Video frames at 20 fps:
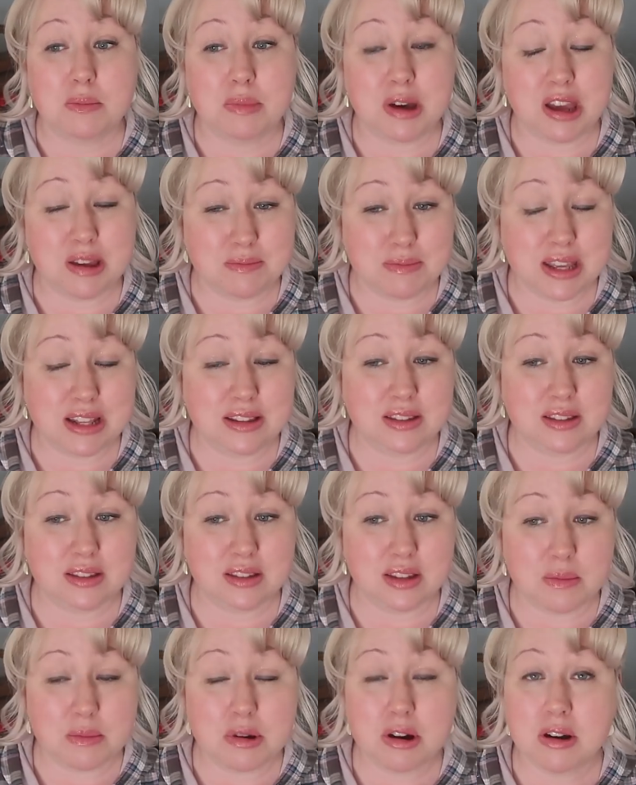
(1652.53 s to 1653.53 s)
by
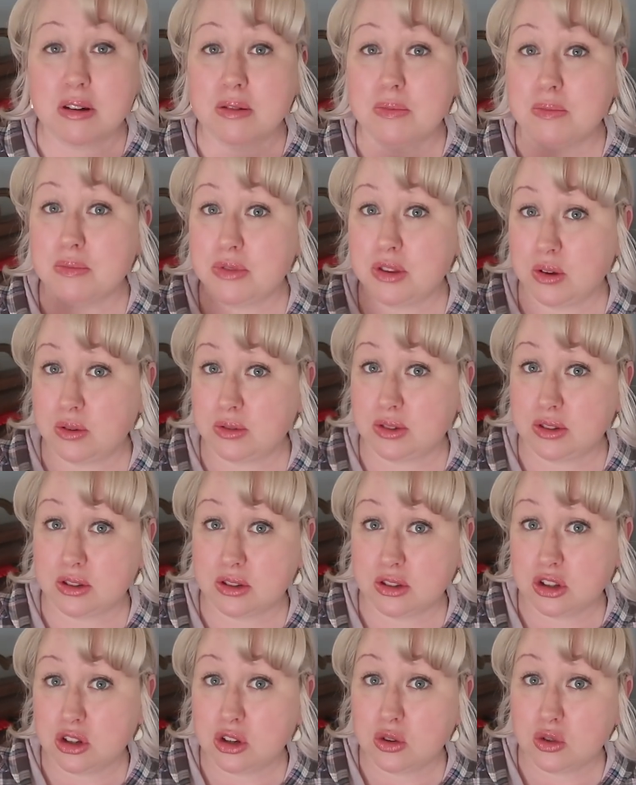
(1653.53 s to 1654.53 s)
midsummer,
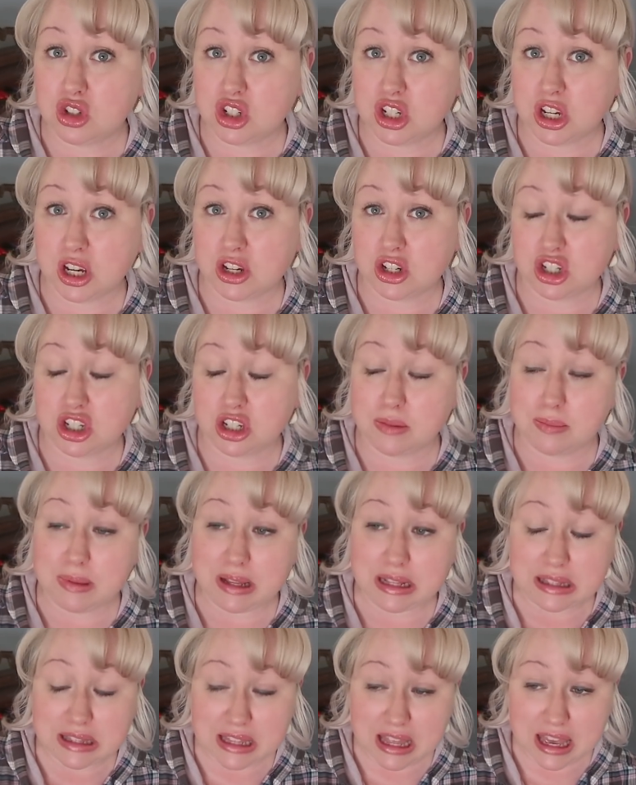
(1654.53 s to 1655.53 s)
those new chicks should
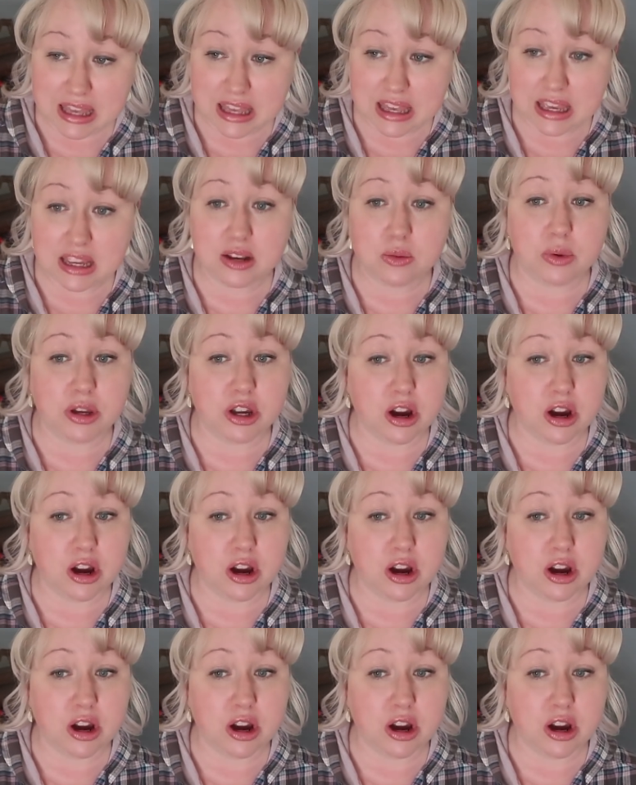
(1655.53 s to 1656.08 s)
be laying.